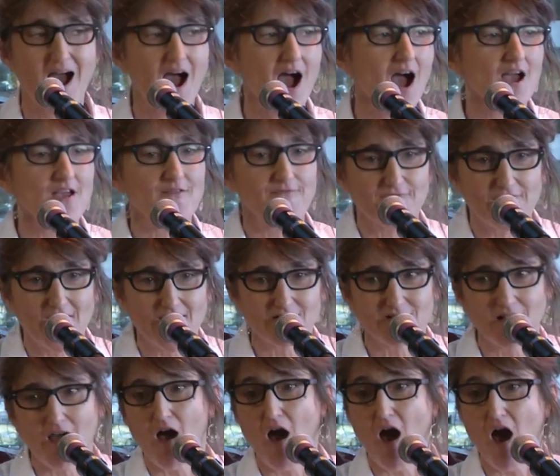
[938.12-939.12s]
I
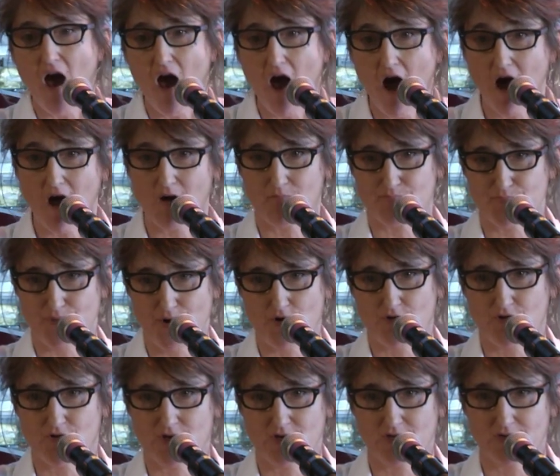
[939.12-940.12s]
felt
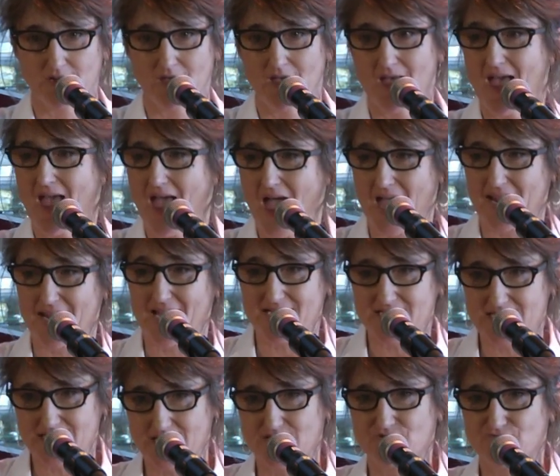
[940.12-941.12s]
heartbroken, and I
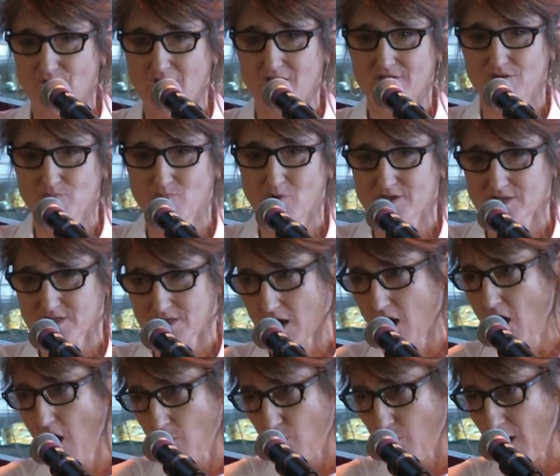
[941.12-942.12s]
did rather wonder
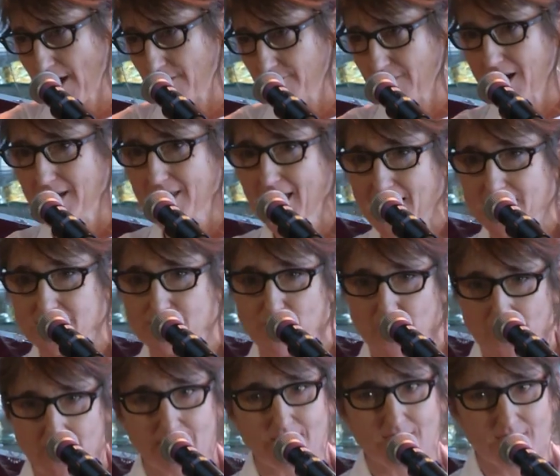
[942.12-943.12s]
where I had
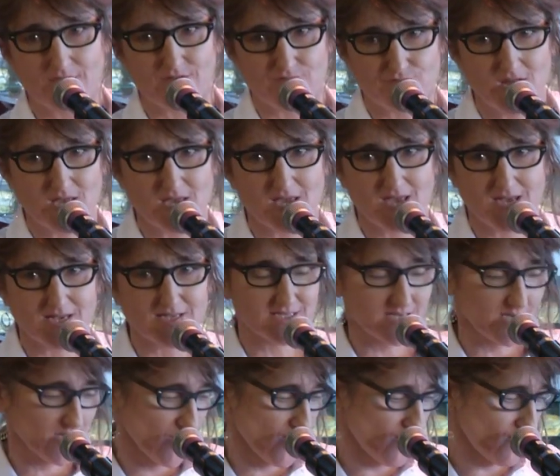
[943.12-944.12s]
been 3
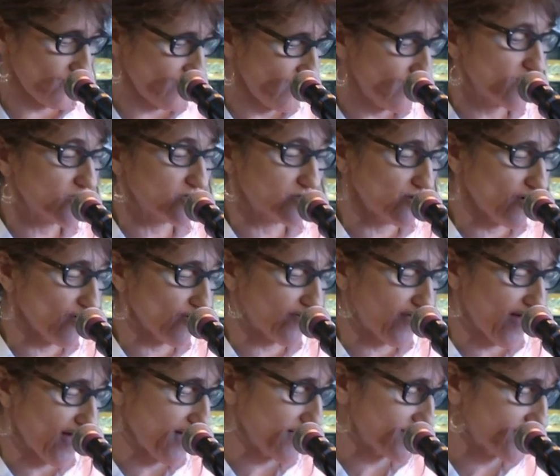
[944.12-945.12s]
years ago. Not
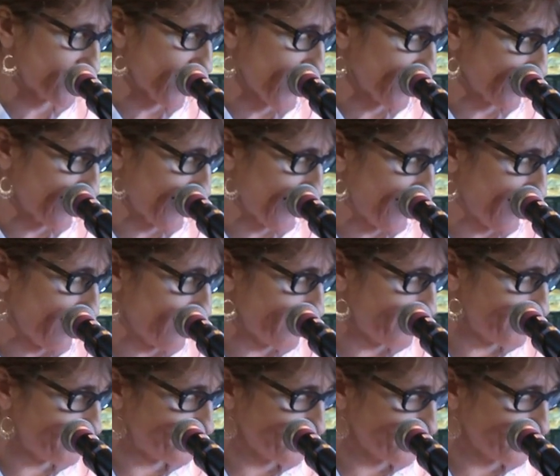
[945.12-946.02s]
there, sadly.